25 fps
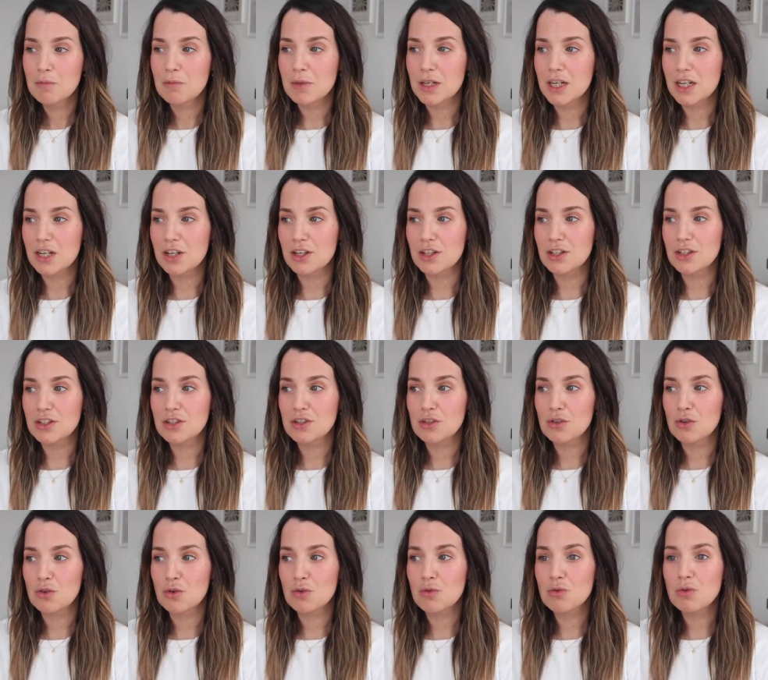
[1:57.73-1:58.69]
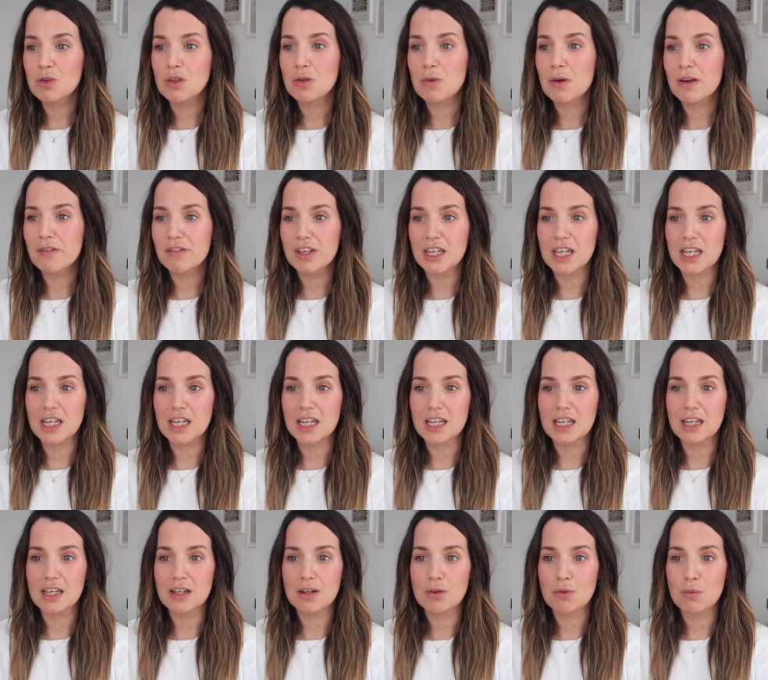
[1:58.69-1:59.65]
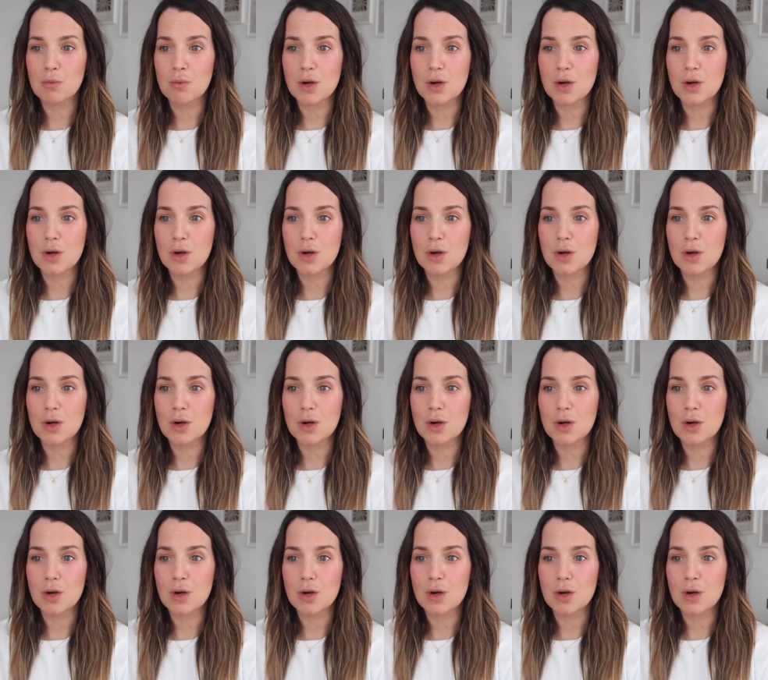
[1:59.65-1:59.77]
because all you ever hear